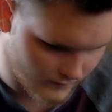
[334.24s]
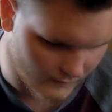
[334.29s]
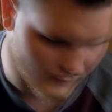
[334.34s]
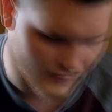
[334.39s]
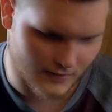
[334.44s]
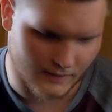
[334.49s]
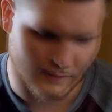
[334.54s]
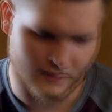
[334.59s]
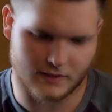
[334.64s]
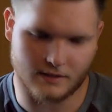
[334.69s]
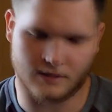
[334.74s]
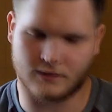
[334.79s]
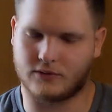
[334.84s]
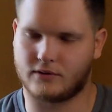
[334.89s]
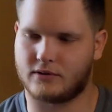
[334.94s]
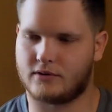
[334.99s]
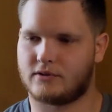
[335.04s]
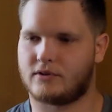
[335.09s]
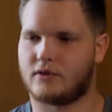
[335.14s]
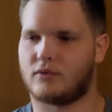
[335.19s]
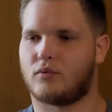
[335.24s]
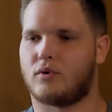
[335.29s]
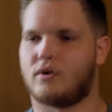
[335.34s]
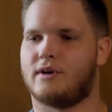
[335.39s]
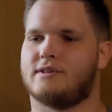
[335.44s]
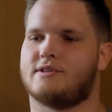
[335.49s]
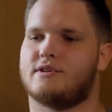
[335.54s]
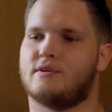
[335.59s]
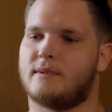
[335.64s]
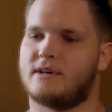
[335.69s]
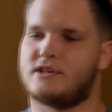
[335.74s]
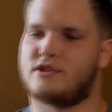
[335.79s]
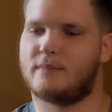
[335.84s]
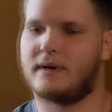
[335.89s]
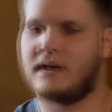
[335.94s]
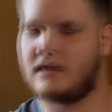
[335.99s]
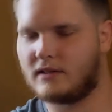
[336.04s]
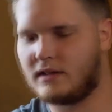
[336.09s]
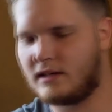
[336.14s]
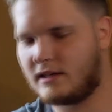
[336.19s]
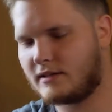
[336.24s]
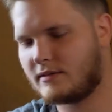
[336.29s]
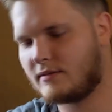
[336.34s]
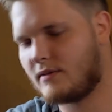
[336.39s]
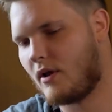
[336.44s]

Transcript: you know, don't worry too much about like